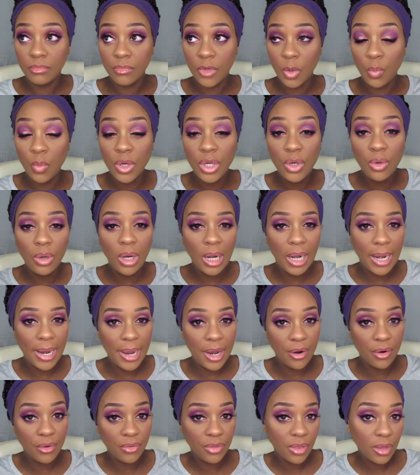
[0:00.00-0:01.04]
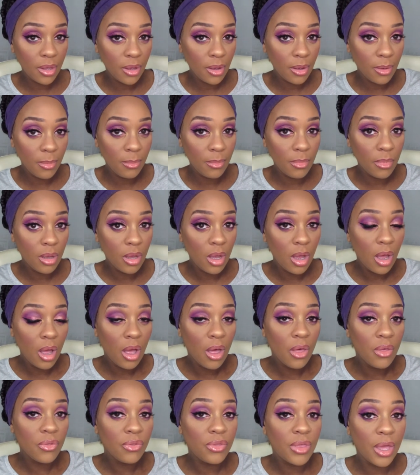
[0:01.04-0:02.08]
layer them,
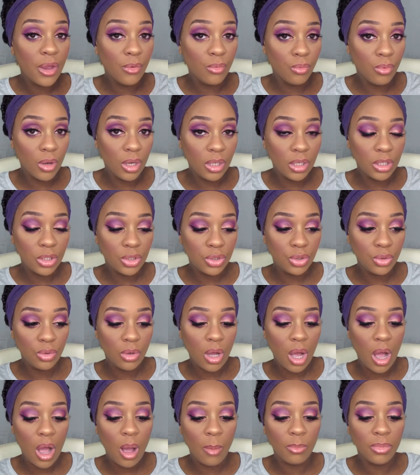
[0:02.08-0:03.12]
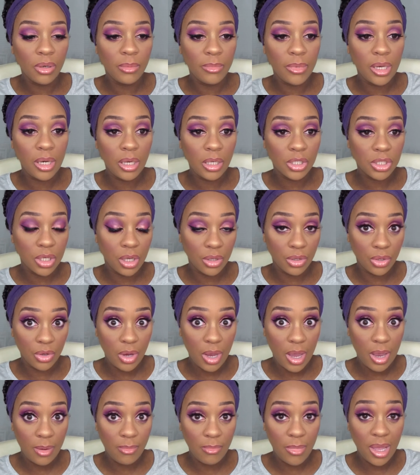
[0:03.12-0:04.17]
they really do complement each other
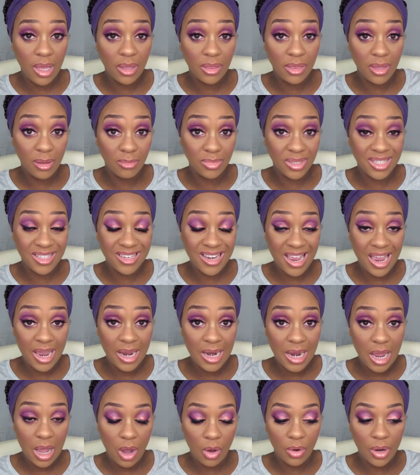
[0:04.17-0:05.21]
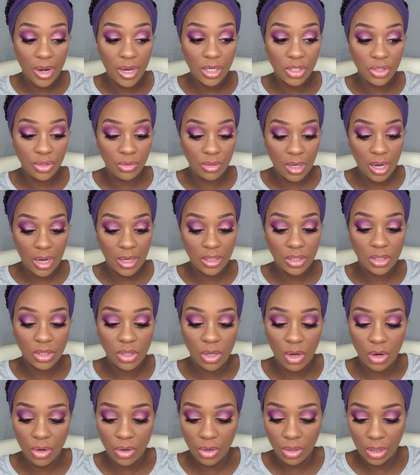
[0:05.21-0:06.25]
and make them stand out, as you guys
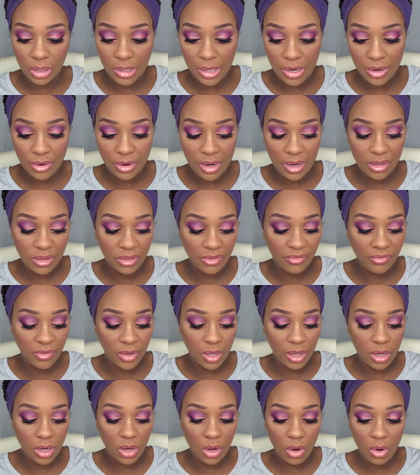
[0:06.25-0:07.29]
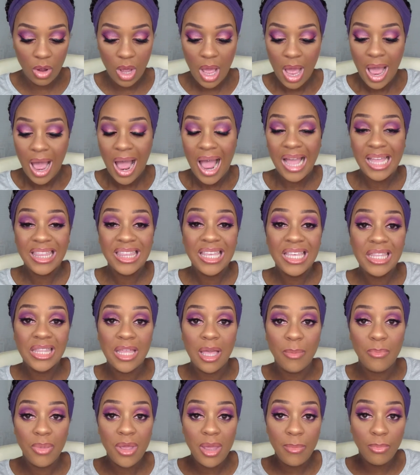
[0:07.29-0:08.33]
saw earlier in the video. I think
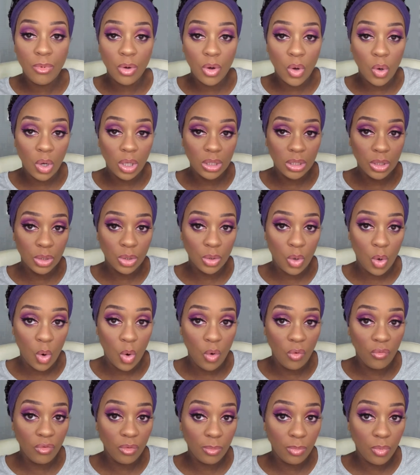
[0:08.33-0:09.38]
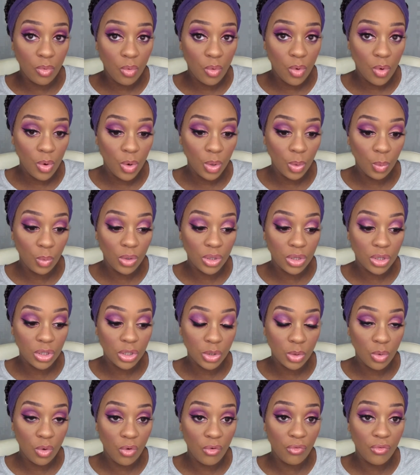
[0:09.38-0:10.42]
that people go a little overboard with the
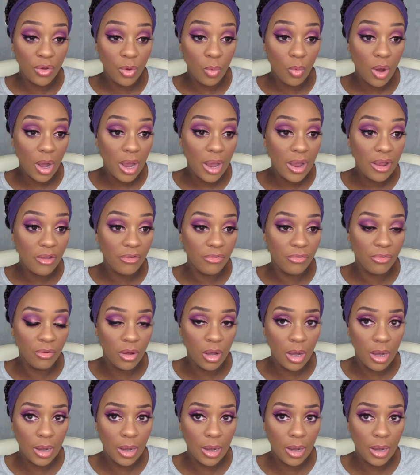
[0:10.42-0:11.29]
Trophy Wife.